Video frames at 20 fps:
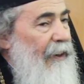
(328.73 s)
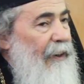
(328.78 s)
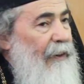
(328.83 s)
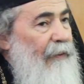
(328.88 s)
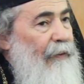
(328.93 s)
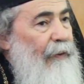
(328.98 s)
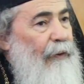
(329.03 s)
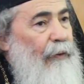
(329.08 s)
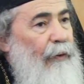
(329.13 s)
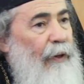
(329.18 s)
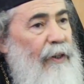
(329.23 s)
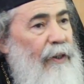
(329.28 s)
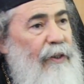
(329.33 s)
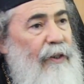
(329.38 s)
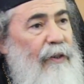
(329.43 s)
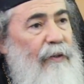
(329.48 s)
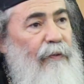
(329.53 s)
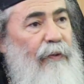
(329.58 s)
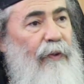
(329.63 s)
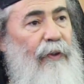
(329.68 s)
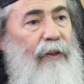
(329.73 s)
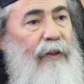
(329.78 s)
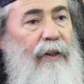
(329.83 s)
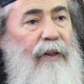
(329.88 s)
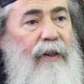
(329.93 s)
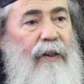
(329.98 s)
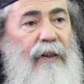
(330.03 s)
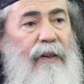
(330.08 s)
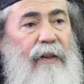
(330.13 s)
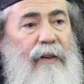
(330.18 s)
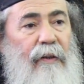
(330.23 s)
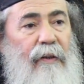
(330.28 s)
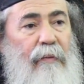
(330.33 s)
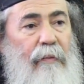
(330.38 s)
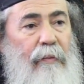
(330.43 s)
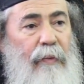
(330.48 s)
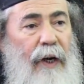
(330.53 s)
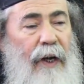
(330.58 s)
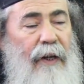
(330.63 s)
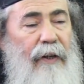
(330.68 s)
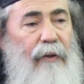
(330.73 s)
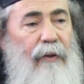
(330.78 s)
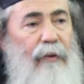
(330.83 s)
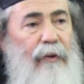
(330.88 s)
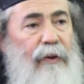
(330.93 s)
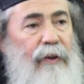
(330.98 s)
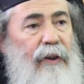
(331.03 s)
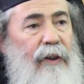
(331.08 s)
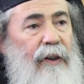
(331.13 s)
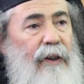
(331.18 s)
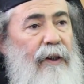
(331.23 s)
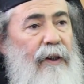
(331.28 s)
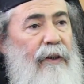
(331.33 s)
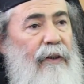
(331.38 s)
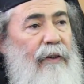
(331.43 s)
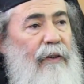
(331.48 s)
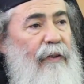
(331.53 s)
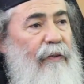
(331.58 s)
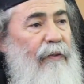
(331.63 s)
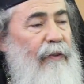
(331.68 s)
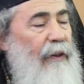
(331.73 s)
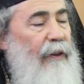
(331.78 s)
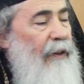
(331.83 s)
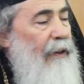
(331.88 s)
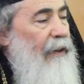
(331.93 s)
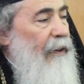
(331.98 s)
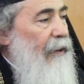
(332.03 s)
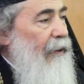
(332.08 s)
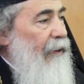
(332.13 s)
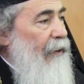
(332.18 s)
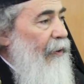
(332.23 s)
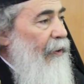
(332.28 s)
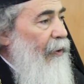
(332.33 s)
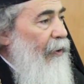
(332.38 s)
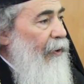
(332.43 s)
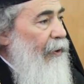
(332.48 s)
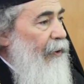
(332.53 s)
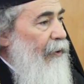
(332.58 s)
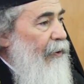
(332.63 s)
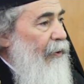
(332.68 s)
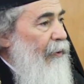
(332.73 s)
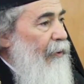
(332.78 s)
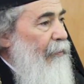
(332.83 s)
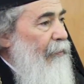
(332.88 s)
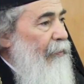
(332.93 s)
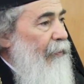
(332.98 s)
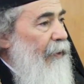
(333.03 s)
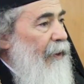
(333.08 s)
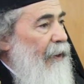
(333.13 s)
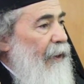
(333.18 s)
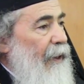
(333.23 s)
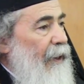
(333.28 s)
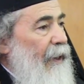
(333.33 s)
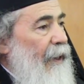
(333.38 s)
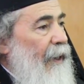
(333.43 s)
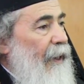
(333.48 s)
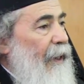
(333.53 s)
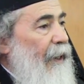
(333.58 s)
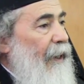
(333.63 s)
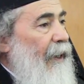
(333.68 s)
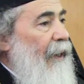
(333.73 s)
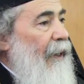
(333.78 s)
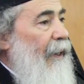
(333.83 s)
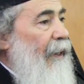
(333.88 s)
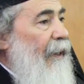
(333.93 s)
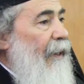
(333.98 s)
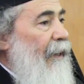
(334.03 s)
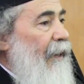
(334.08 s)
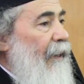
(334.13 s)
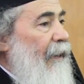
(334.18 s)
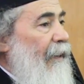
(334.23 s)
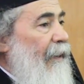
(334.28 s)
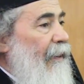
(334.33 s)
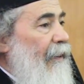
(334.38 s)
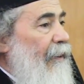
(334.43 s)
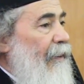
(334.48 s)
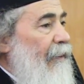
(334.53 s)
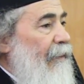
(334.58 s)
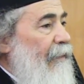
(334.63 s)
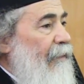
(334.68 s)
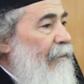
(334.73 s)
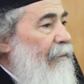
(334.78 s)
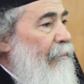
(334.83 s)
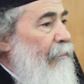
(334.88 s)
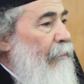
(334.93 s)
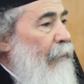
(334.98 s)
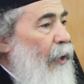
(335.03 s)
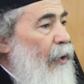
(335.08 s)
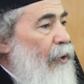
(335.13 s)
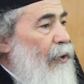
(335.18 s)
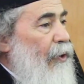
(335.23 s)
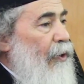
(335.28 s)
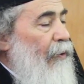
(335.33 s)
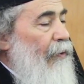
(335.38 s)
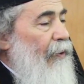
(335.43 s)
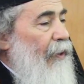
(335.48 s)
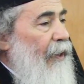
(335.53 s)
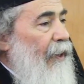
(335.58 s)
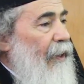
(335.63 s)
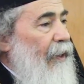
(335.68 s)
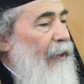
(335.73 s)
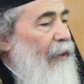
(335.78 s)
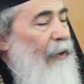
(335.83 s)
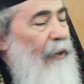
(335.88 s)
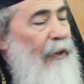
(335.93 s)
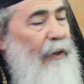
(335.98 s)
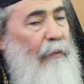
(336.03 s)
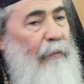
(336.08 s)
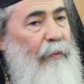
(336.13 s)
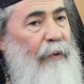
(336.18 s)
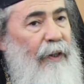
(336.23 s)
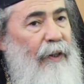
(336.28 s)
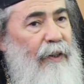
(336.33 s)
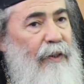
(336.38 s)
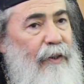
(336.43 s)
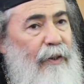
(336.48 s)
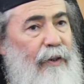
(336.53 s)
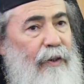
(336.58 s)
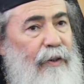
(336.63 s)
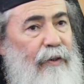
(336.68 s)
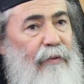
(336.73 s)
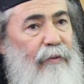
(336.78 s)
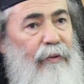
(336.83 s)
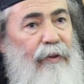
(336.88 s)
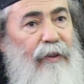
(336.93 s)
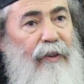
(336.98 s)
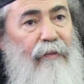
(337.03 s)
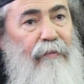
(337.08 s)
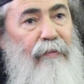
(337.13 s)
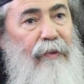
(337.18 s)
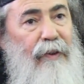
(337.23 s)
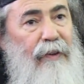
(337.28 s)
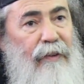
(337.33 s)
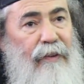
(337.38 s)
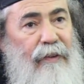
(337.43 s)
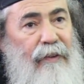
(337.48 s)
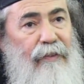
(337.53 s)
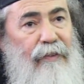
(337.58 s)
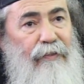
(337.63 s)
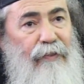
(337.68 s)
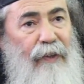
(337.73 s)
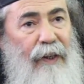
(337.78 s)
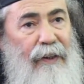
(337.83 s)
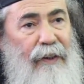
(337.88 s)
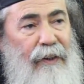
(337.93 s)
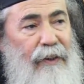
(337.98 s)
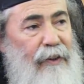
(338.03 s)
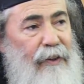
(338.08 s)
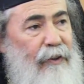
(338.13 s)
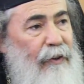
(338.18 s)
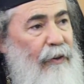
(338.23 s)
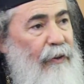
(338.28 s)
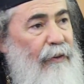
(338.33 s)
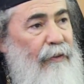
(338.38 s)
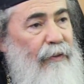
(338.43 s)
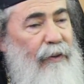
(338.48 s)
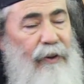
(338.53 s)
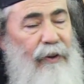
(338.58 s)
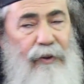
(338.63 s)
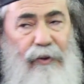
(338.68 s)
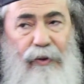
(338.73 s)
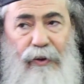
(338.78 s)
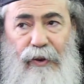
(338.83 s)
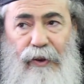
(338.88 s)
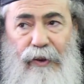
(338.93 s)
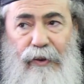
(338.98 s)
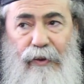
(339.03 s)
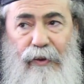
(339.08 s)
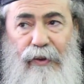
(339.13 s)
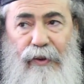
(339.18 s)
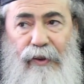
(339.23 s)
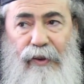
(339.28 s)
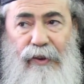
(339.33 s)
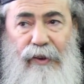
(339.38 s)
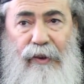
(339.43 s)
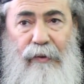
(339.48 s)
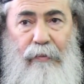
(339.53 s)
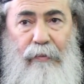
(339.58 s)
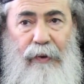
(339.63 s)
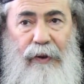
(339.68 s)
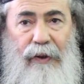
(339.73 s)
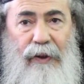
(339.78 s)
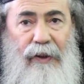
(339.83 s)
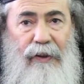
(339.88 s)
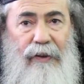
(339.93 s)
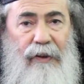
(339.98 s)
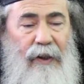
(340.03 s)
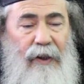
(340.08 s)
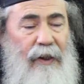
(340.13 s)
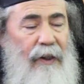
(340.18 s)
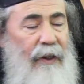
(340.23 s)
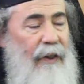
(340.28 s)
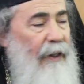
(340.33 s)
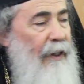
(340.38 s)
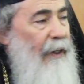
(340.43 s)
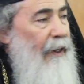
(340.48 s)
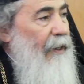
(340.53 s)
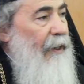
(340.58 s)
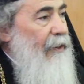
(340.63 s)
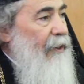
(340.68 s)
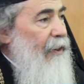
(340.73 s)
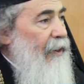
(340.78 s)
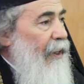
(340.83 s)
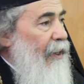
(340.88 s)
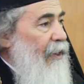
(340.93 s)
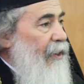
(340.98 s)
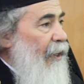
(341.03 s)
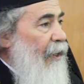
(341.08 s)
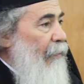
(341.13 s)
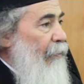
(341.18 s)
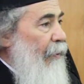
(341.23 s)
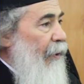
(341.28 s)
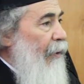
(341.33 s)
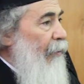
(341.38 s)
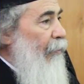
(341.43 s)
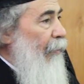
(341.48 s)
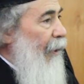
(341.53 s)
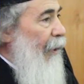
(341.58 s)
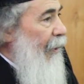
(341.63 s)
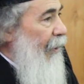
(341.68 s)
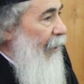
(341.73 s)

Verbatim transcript: If it wasn't for the brotherhood here of the Holy Tomb, uh, most of the holy places would have been uh, vanished or destroyed or disappeared, as it has happened in many